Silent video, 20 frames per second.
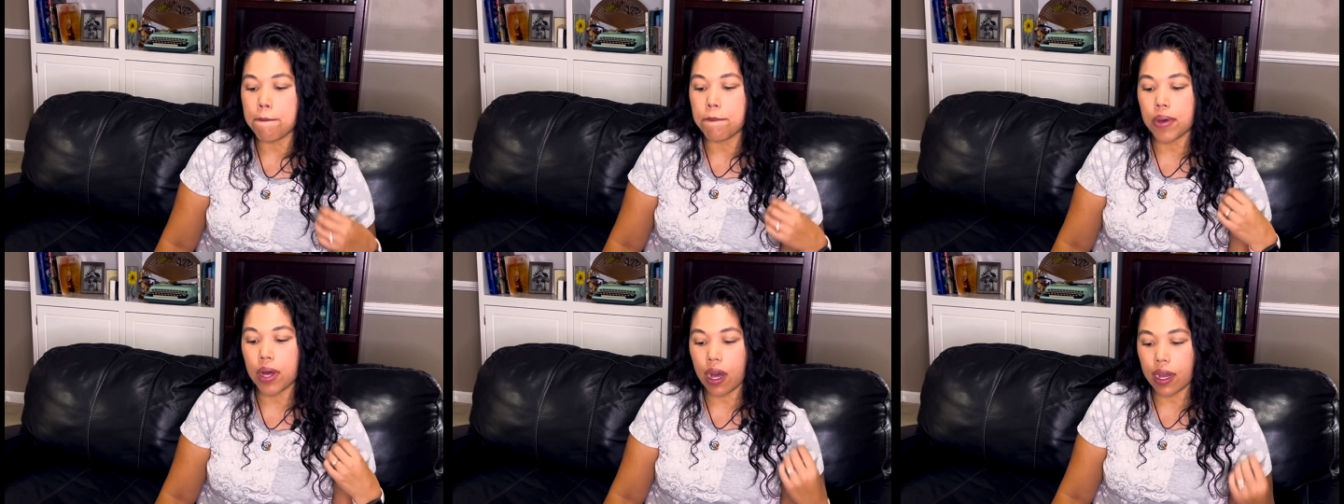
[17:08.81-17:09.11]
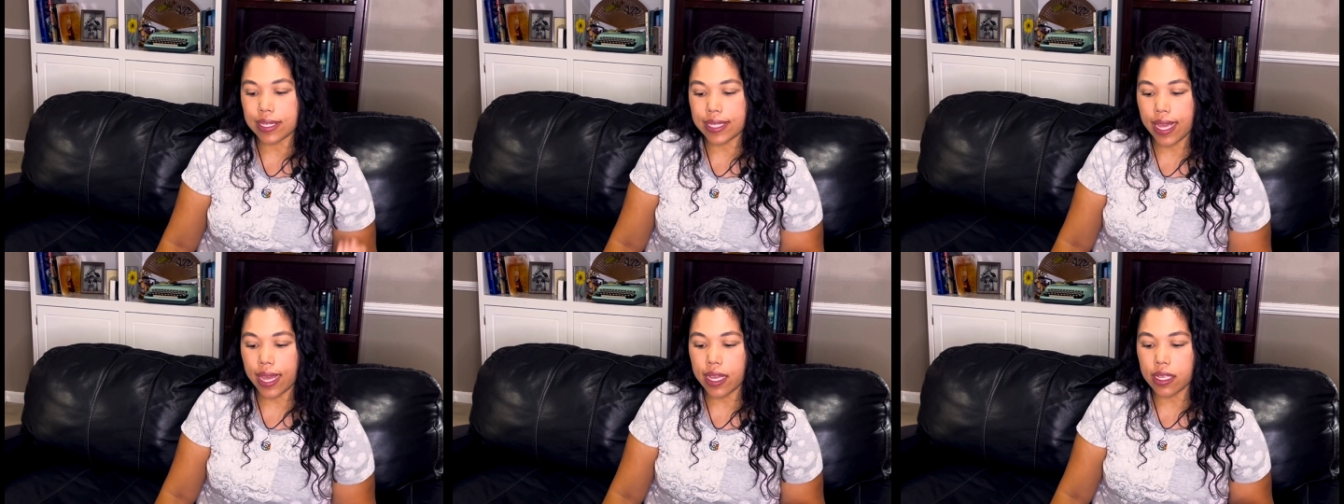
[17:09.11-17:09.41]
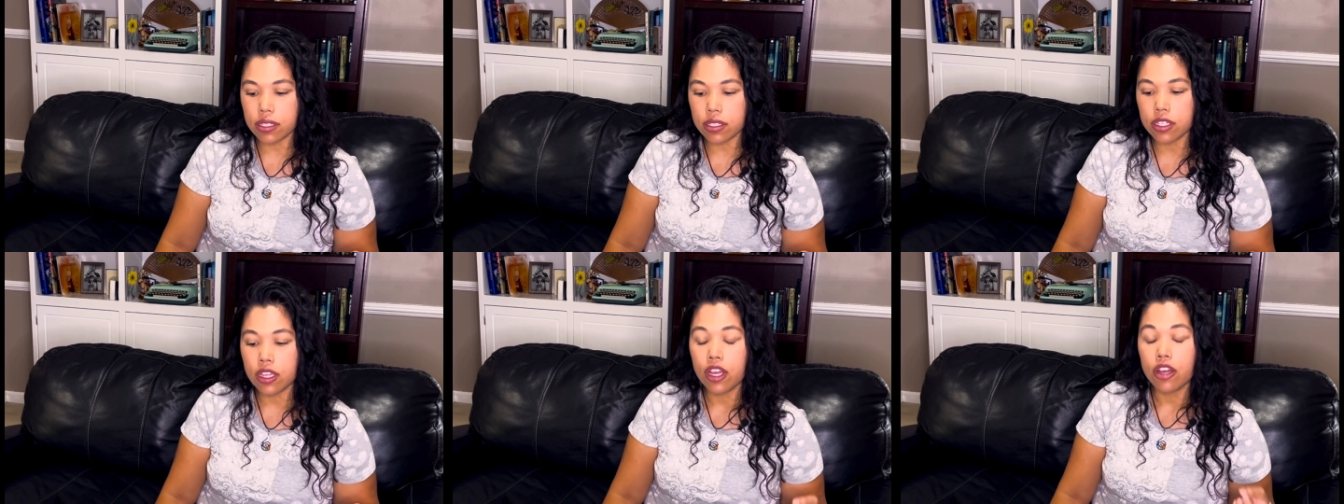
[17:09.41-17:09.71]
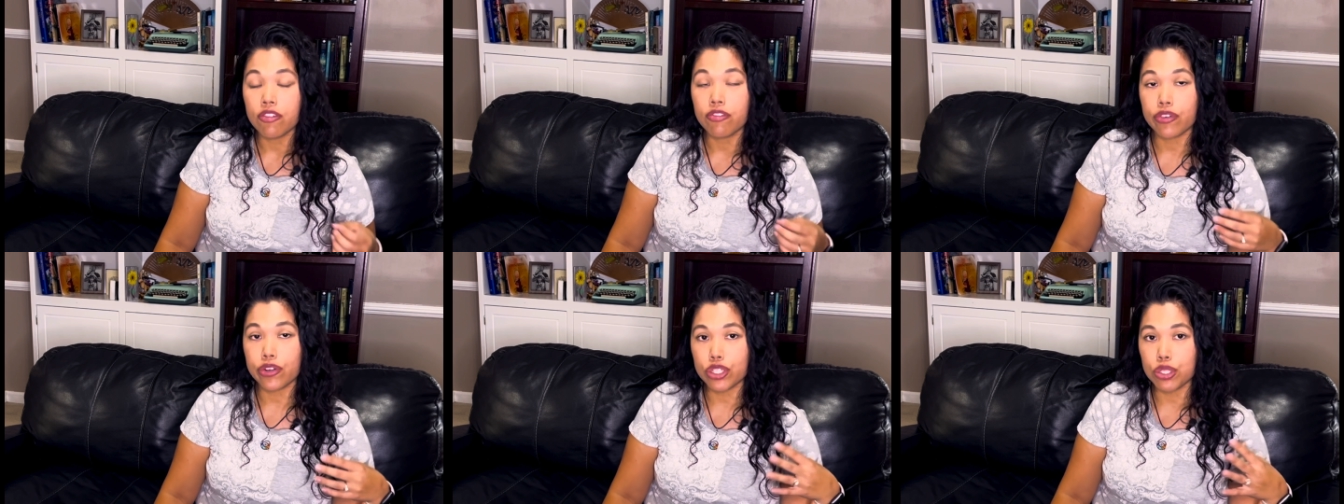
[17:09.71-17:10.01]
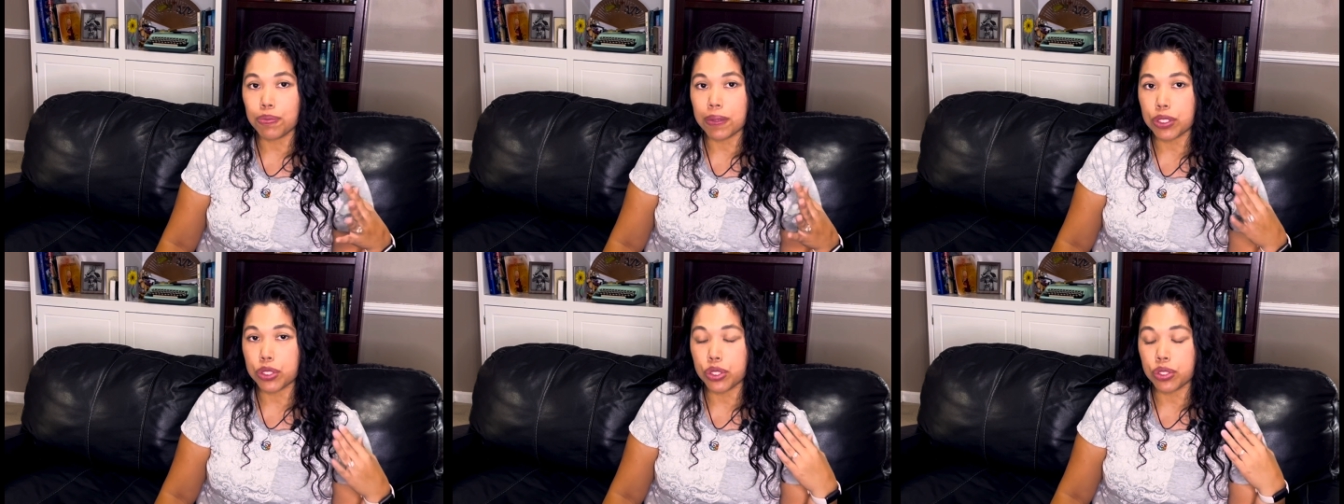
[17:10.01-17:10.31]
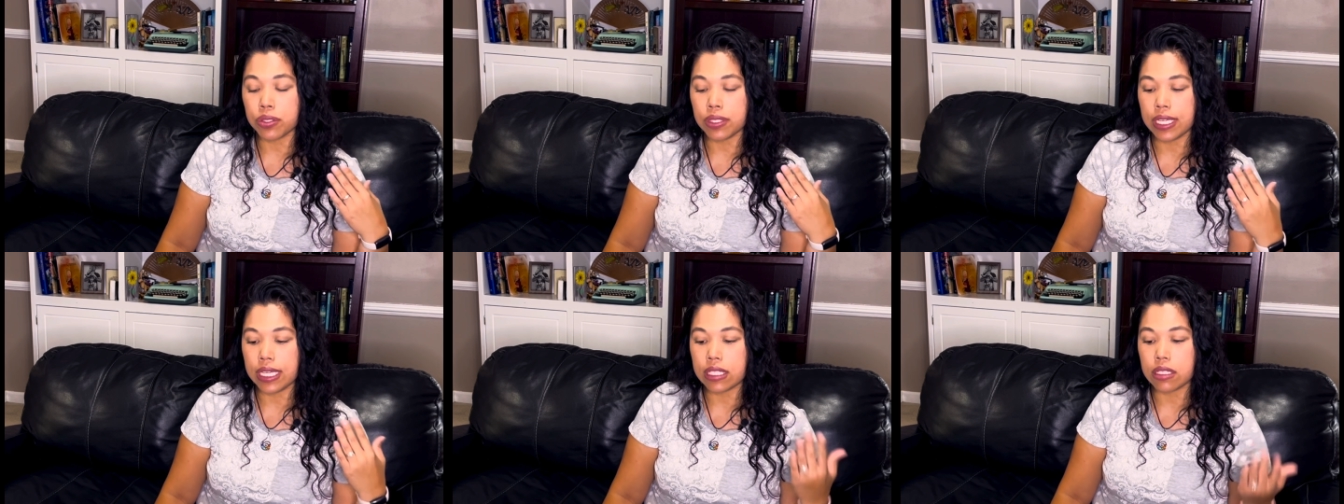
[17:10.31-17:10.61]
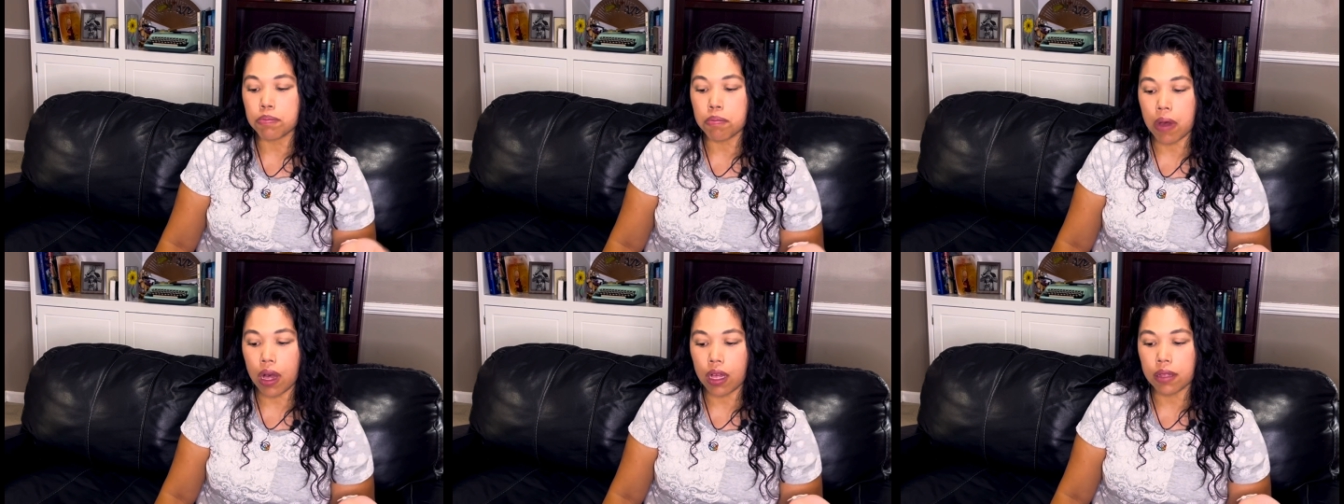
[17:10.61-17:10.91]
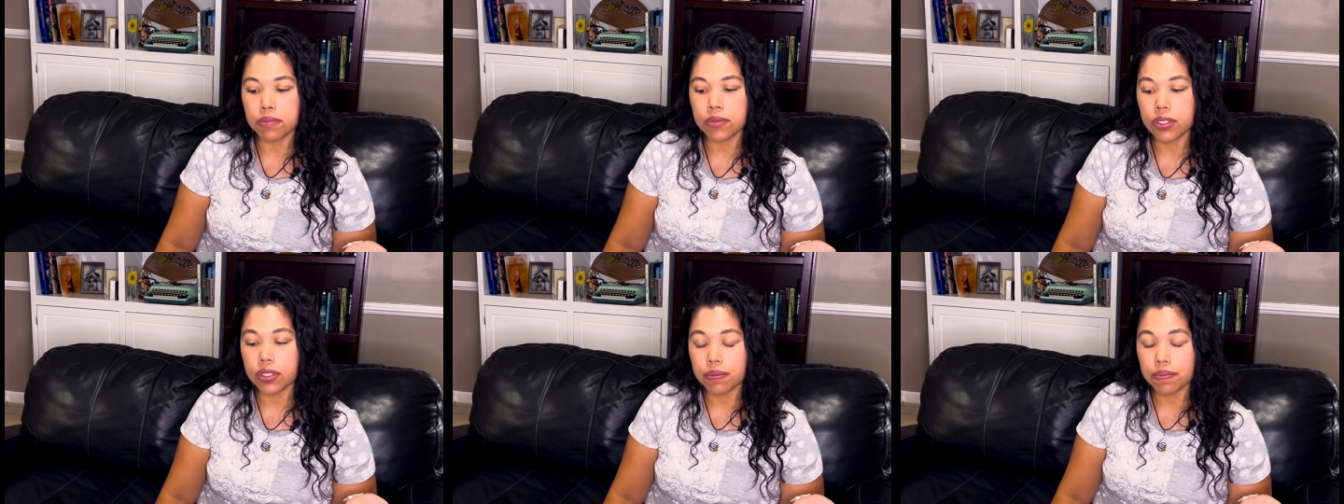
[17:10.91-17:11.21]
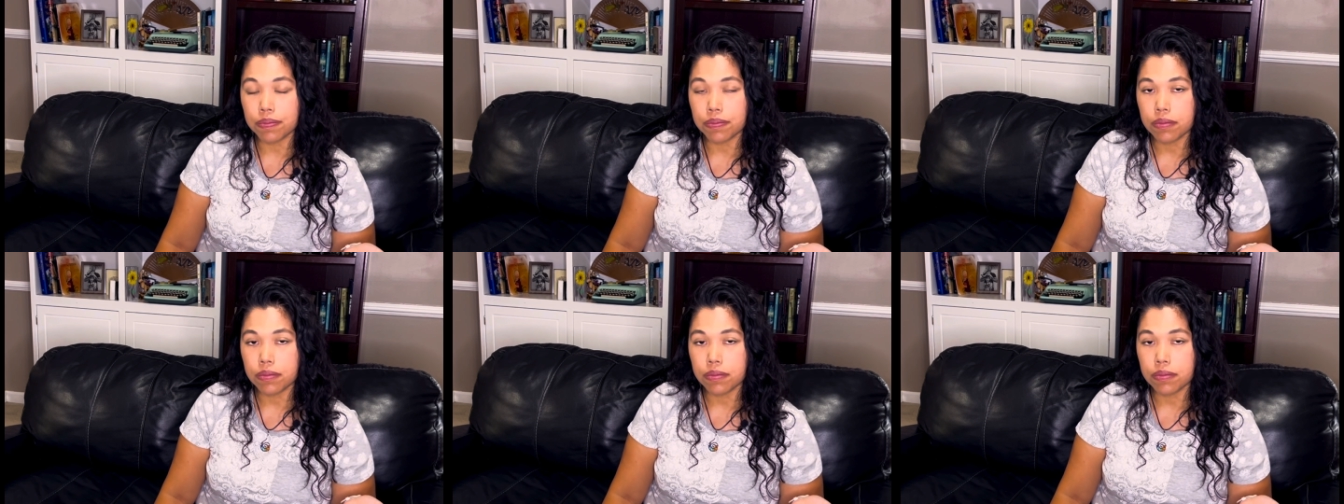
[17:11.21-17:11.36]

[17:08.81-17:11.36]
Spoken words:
podcast for special needs moms.